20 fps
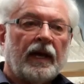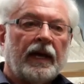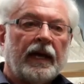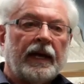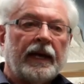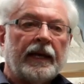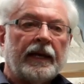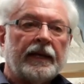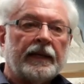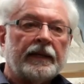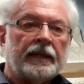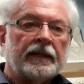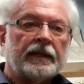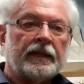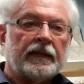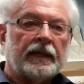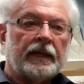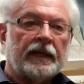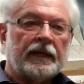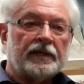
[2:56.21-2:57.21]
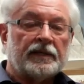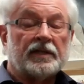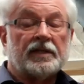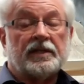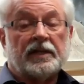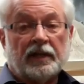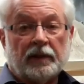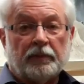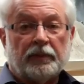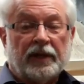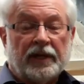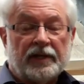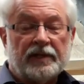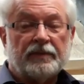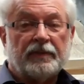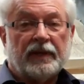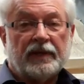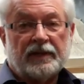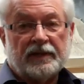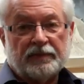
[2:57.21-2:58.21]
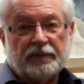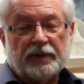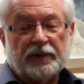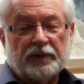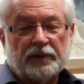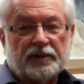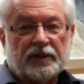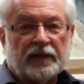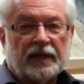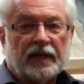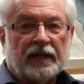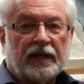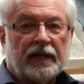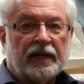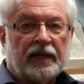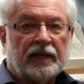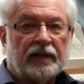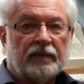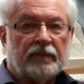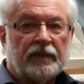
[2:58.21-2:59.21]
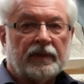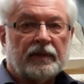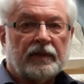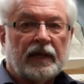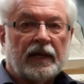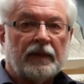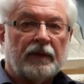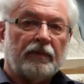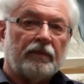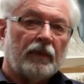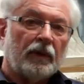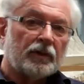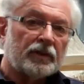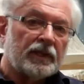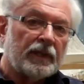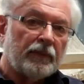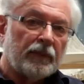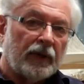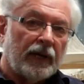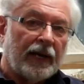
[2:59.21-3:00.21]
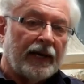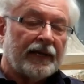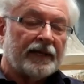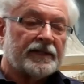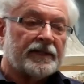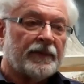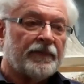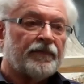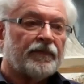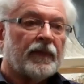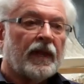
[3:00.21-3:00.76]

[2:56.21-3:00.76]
and uh, it's a steel bridge but he's producing it in uh, mostly brass.